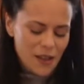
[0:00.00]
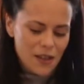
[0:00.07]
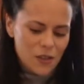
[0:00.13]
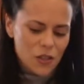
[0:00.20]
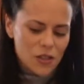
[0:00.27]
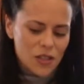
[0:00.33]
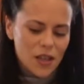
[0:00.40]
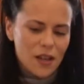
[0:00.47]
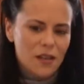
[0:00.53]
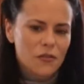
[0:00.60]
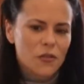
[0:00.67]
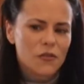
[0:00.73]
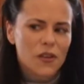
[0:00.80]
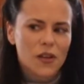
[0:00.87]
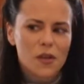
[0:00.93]
just kind of
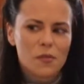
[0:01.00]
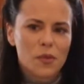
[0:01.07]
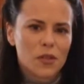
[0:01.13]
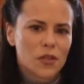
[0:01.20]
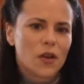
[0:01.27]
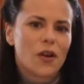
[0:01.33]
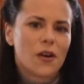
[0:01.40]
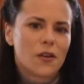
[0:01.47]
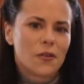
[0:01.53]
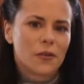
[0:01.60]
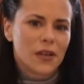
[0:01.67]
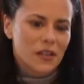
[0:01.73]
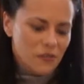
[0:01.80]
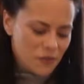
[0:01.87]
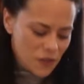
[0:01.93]
a very bizarre
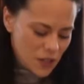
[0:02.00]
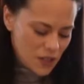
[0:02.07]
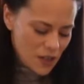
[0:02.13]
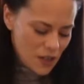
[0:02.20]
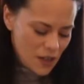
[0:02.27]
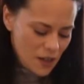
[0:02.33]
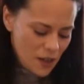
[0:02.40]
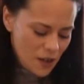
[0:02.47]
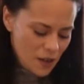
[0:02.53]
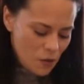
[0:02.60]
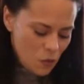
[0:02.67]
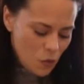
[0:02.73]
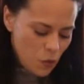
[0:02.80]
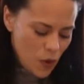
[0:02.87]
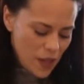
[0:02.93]
grift
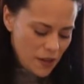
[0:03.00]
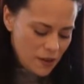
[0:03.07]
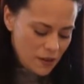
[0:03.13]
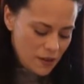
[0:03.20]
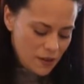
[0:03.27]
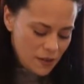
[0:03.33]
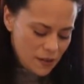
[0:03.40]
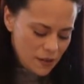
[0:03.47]
when